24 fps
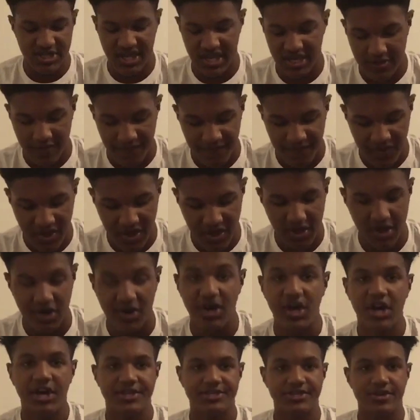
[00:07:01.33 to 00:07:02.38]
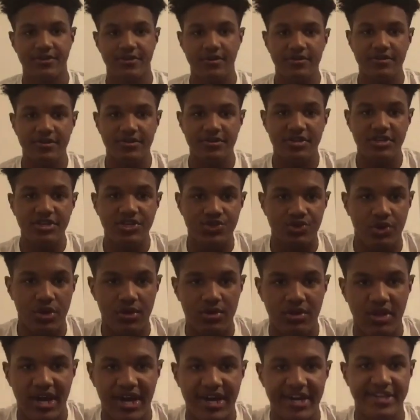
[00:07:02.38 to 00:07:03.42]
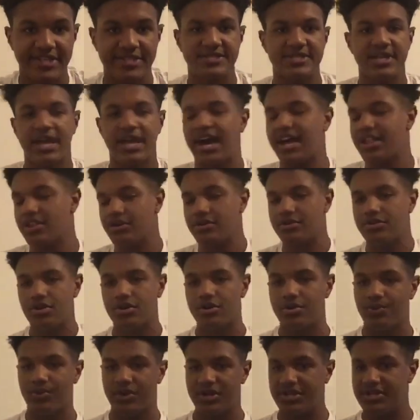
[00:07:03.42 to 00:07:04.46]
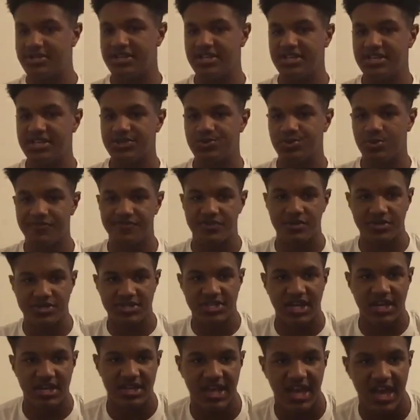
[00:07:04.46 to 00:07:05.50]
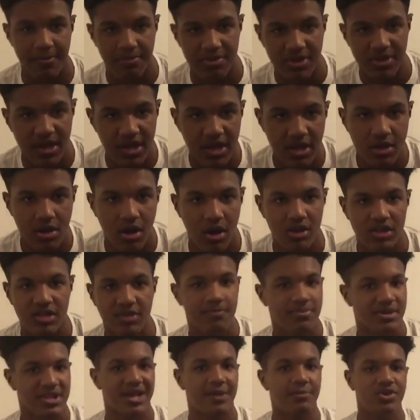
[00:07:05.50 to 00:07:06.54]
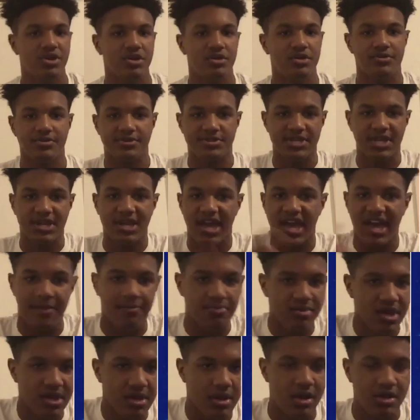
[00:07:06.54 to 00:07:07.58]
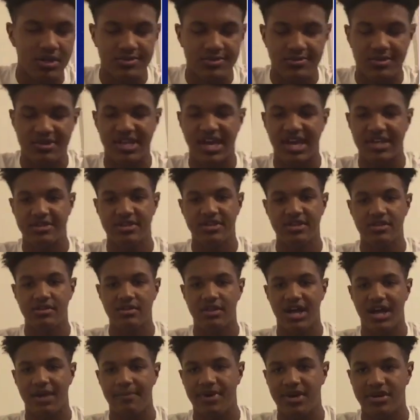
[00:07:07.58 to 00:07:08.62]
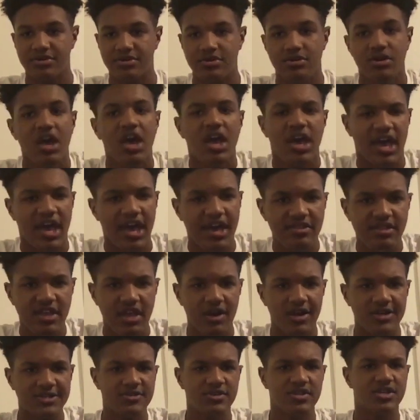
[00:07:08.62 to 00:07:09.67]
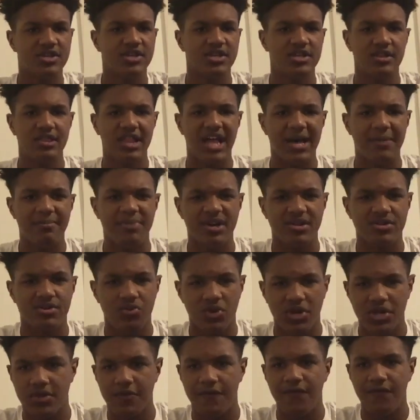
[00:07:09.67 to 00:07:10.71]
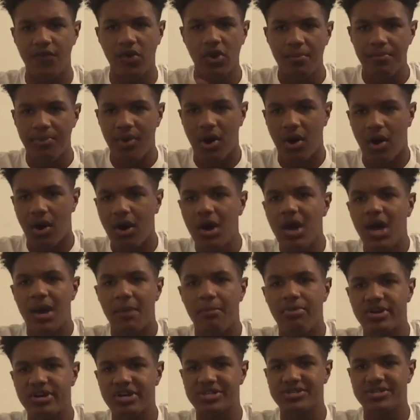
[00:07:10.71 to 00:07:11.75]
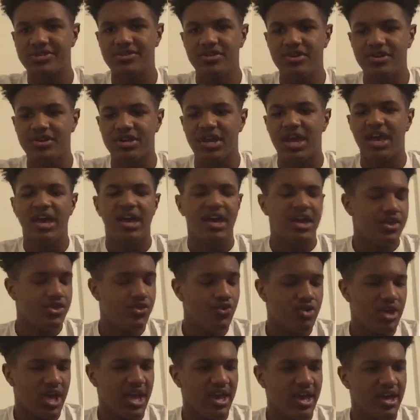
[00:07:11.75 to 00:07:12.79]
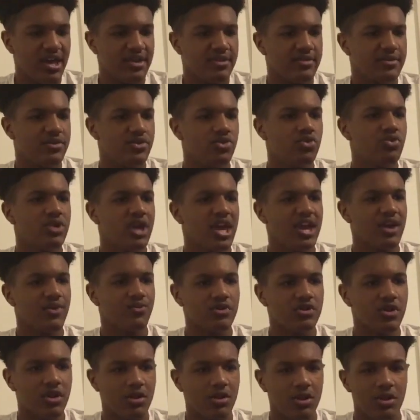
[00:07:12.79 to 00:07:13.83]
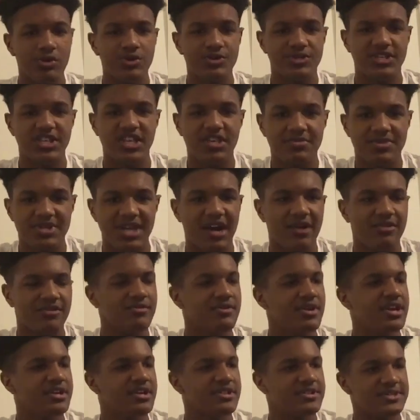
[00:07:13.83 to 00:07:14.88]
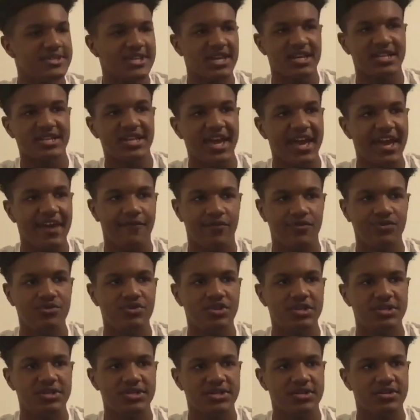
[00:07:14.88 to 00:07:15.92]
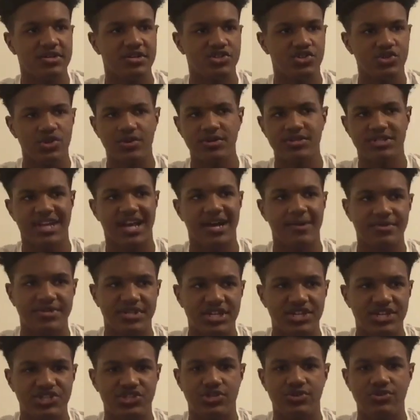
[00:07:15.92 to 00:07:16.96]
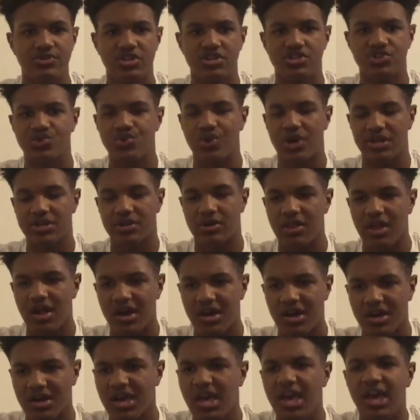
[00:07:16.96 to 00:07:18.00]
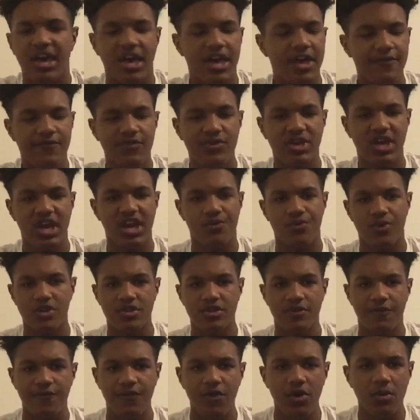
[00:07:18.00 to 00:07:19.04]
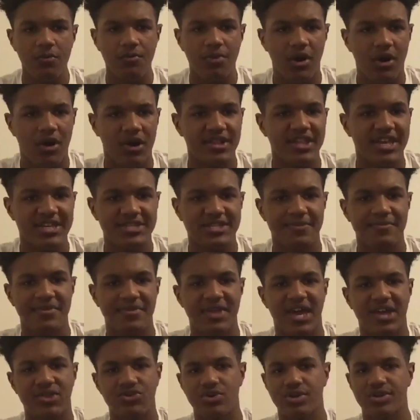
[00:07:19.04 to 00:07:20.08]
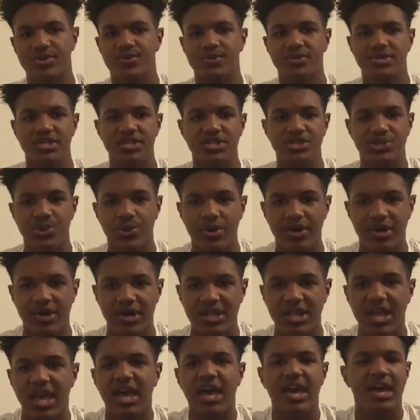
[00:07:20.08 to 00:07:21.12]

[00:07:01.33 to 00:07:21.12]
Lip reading: the NFL. So you're the Detroit Lions. I don't know what it is with their second half play calling, but I mean, their second half play calling is going to have to get a lot better, and they also need to get a lot better running the football, because look, you can't really close teams out in the second half when you need to control time possession. You need to chew out the clock if you can't run the football, and that's something that I noticed with Detroit.